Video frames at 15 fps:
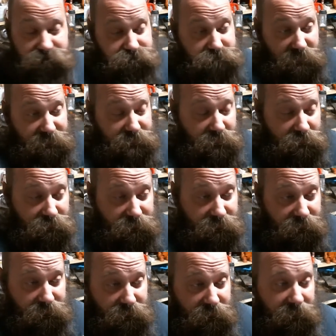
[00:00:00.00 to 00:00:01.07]
I don't.
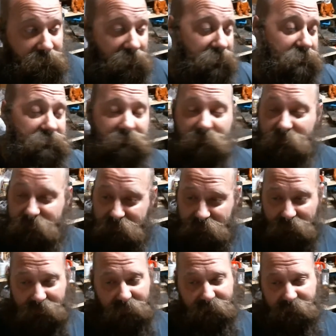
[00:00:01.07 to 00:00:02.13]
I know, again, I
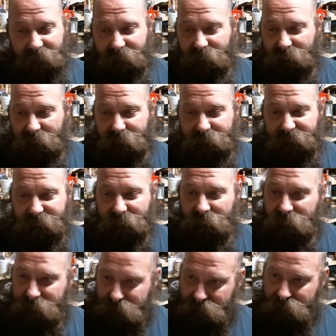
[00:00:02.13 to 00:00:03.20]
have a handful of people
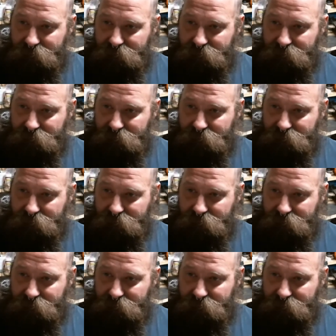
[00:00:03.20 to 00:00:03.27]
that